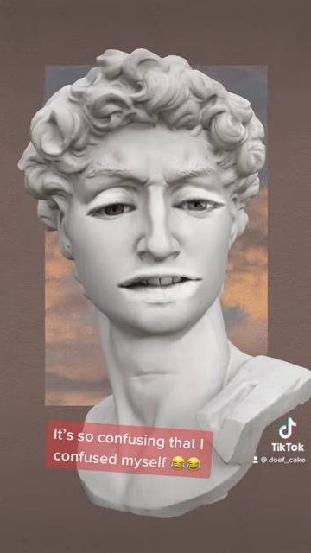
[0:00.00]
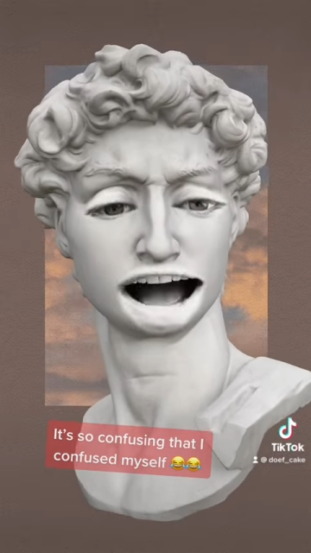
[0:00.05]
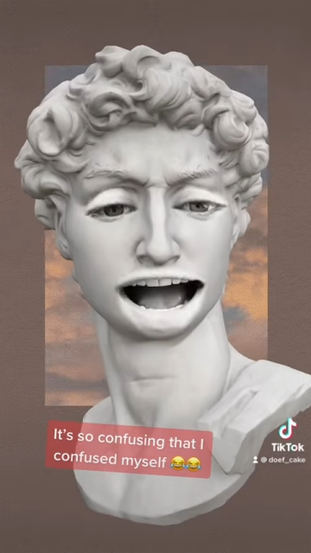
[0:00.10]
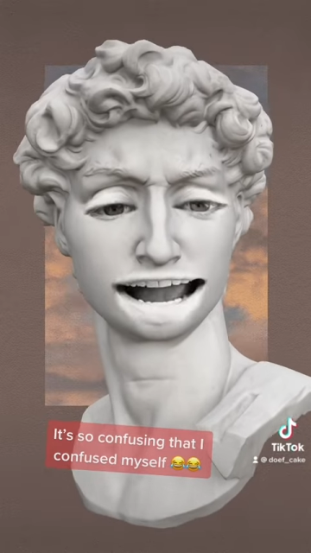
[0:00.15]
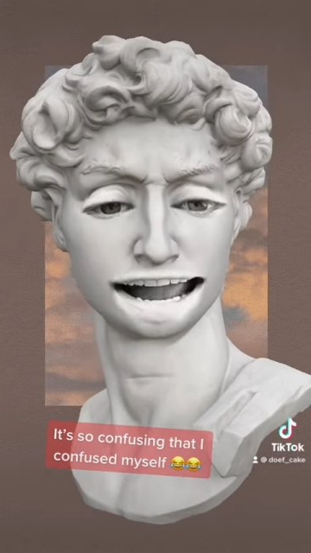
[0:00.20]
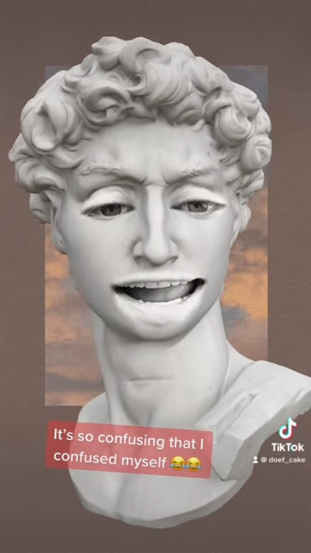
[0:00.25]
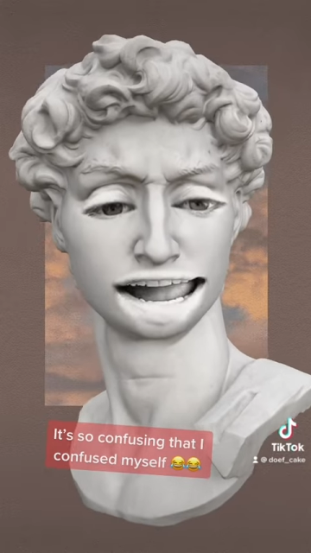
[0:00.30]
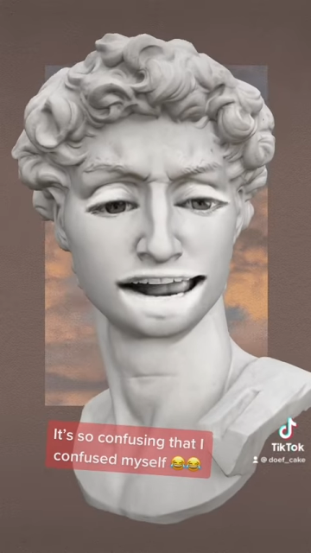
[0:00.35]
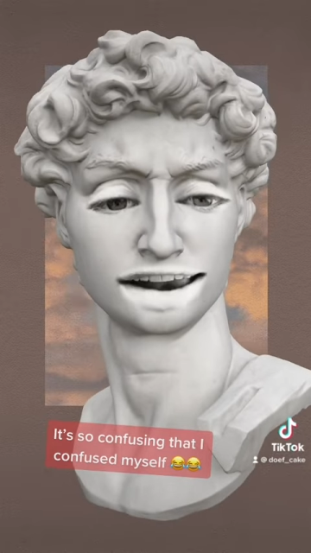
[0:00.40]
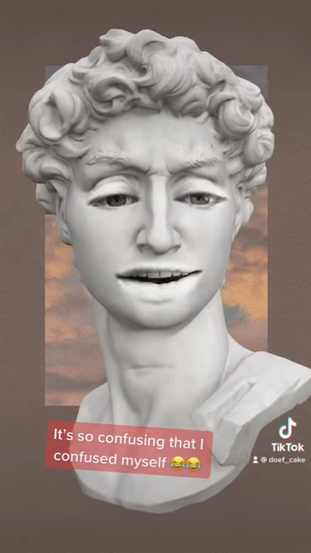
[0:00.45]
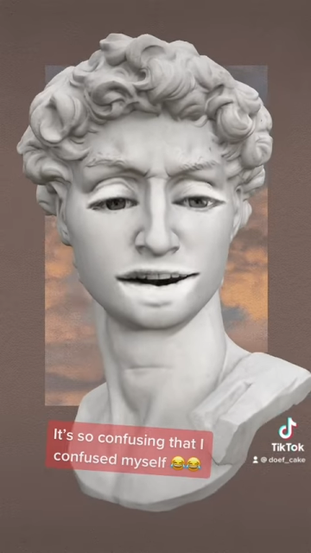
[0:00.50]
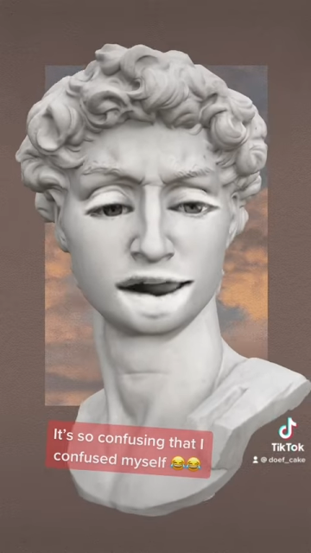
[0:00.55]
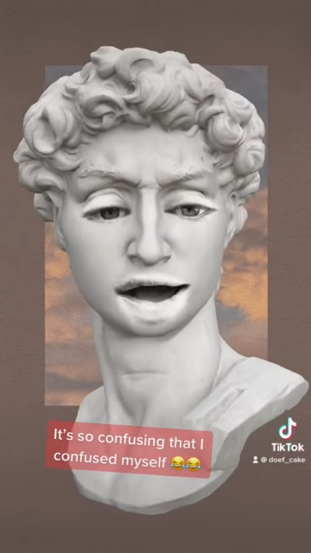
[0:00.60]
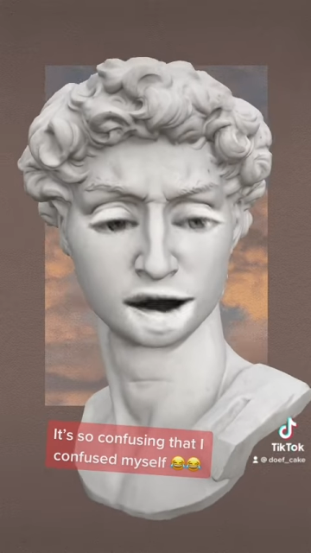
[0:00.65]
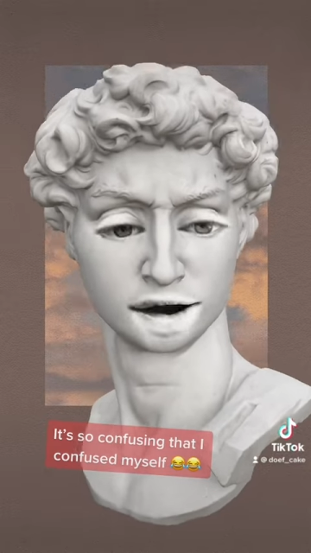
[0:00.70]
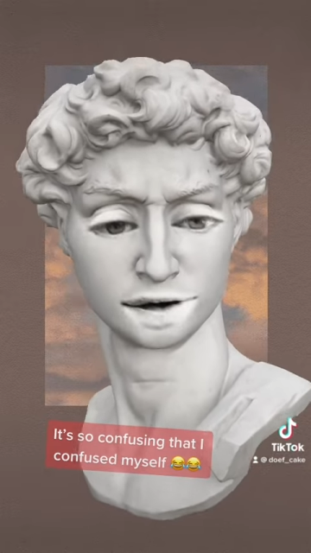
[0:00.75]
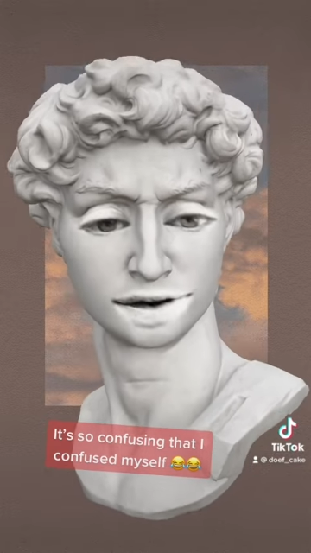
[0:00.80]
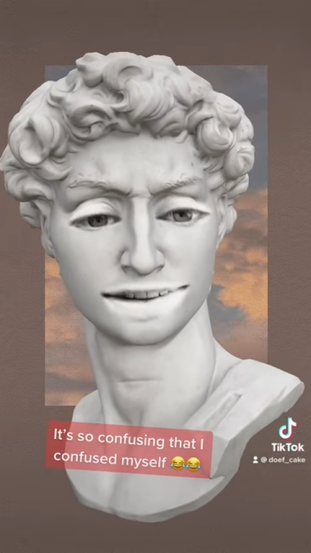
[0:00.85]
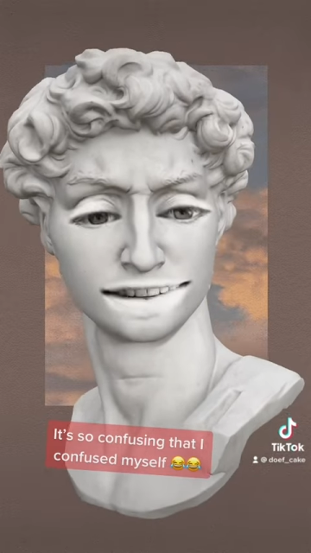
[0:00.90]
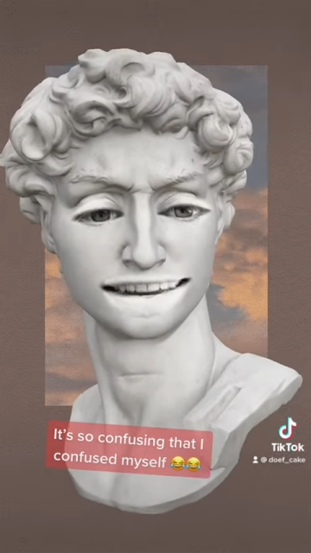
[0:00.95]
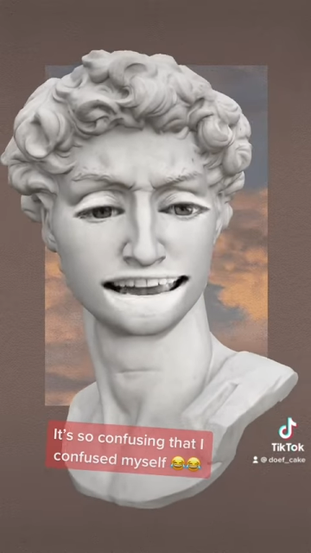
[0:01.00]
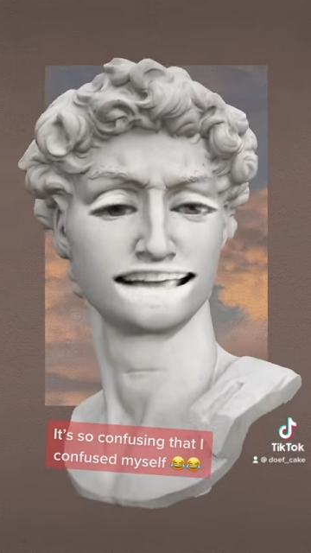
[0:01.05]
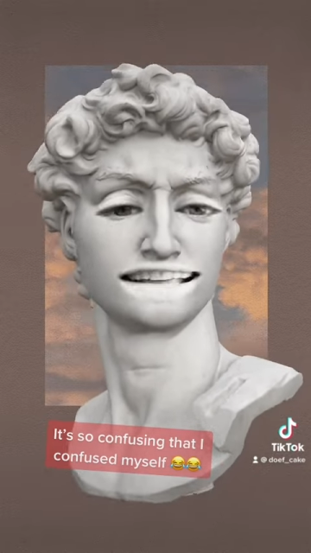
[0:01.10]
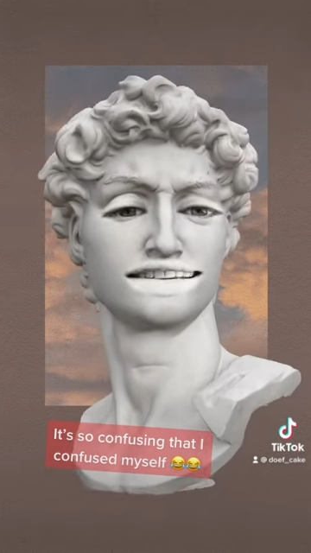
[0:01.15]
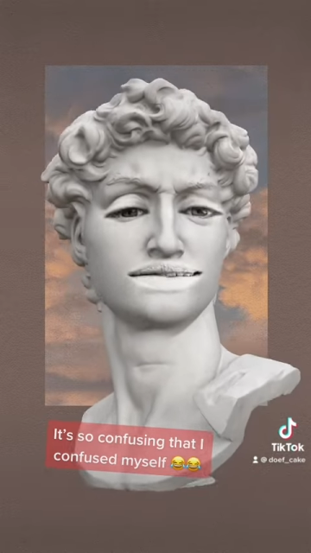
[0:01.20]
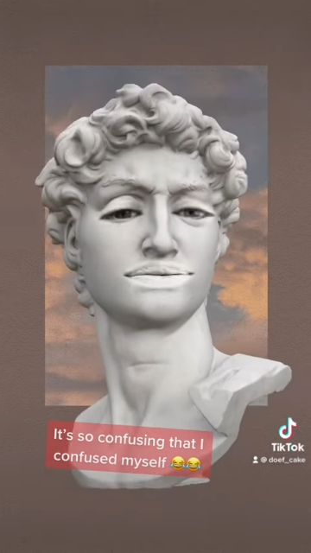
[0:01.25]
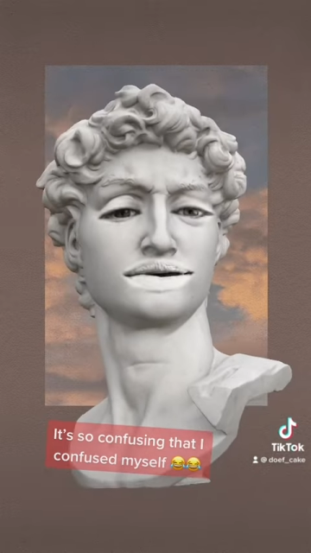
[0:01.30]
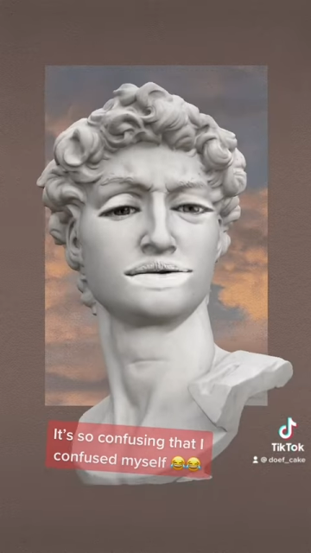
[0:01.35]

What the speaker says: fucking no sense.